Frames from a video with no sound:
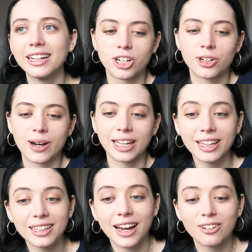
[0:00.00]
So I
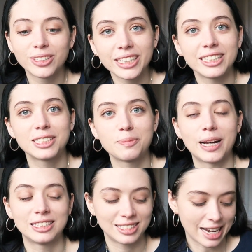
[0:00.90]
think now really is the
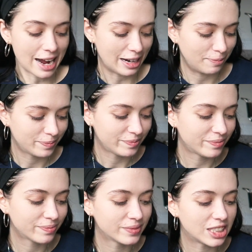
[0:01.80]
best time
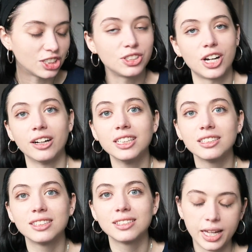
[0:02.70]
to
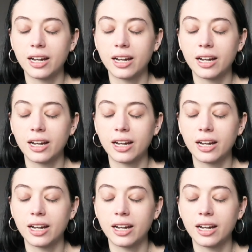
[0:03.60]
start.